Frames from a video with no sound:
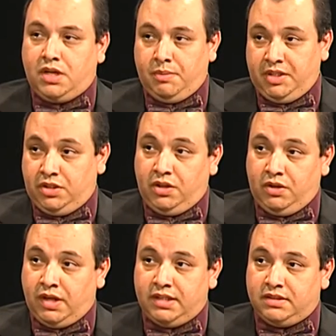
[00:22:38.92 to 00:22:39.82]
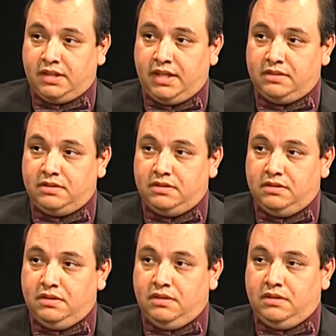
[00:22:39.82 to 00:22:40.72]
coming to the United States.
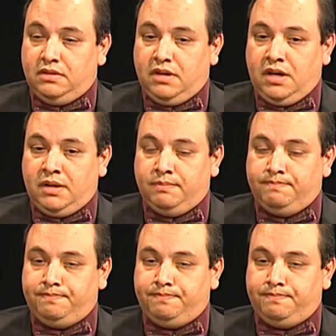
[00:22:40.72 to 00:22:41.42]
Mm -hmm. um,